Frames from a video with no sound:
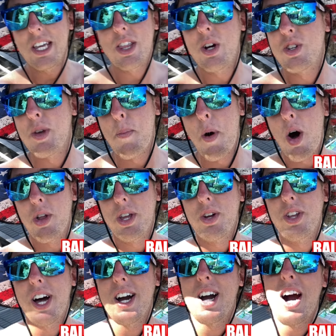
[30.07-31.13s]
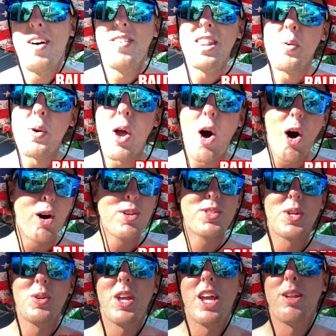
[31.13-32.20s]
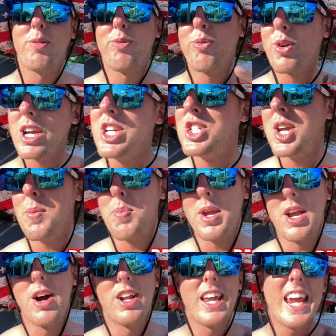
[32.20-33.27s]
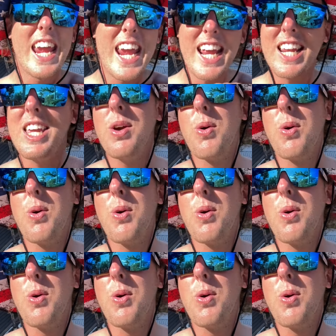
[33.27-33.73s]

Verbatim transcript: get those at bald eagle dot com. And then we also did free shipping on any